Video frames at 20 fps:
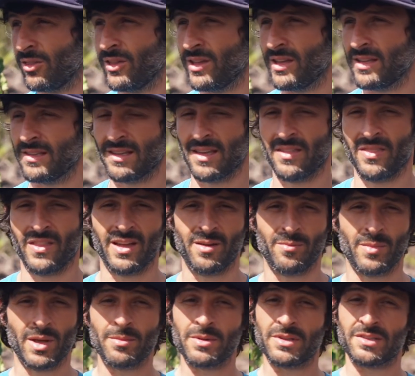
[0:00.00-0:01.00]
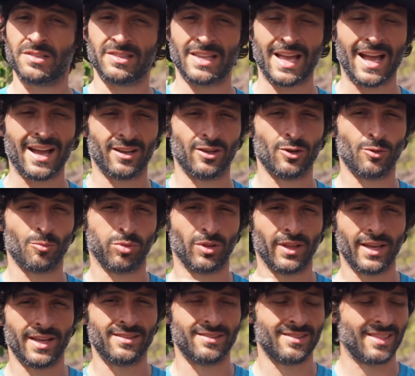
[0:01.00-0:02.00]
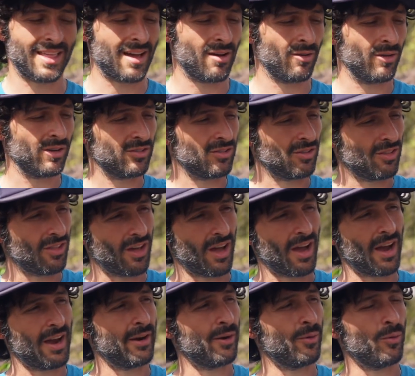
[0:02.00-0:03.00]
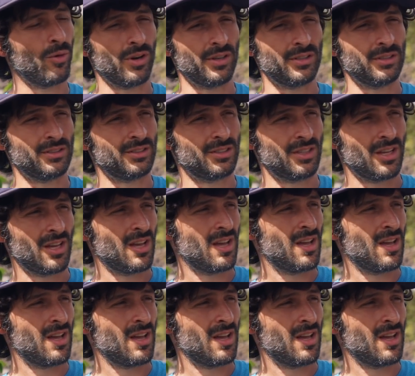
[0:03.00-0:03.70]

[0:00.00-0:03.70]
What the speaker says: is and then maybe stack your plants that way. So the higher ones